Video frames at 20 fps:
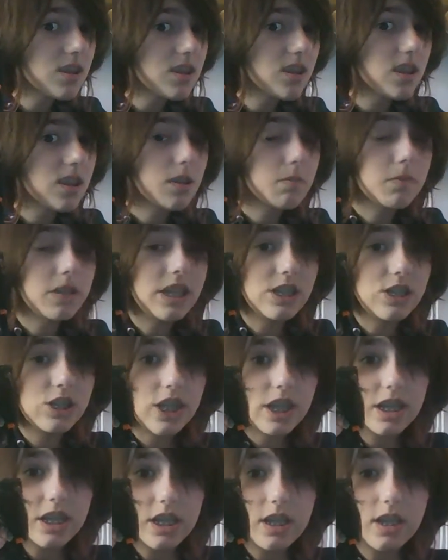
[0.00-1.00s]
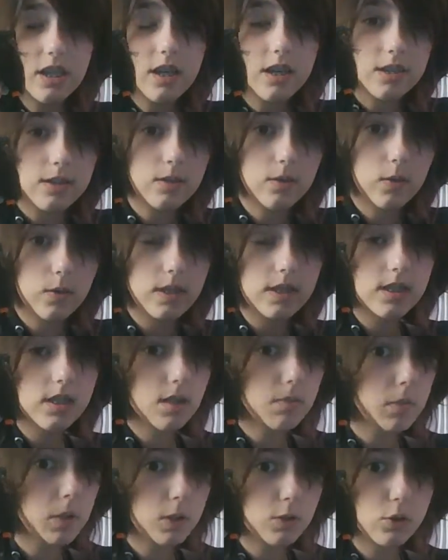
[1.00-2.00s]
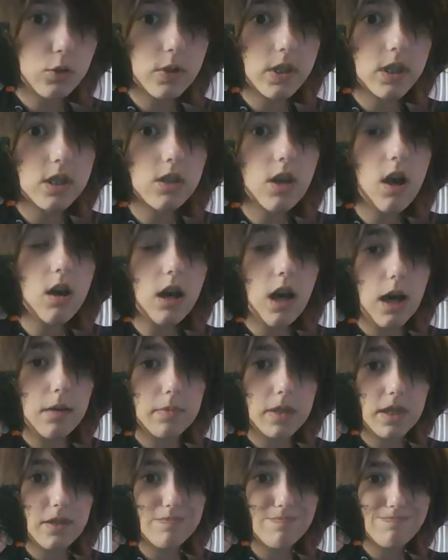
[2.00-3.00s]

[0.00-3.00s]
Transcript: the BJD, other known as the ball jointed doll hobby.